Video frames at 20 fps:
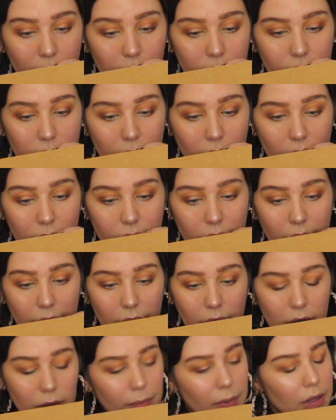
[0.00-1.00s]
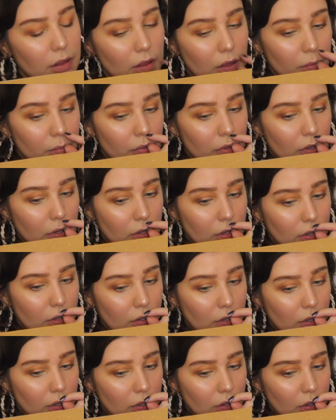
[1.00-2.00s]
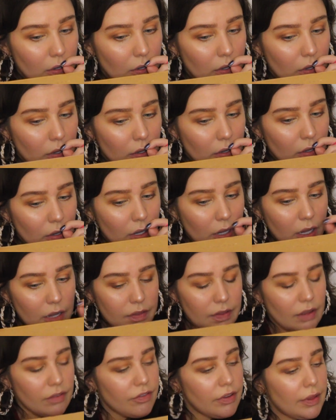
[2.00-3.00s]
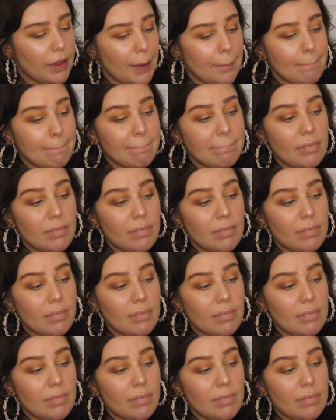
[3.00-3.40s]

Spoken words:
I think I have a hair on my lip. I hate that feeling.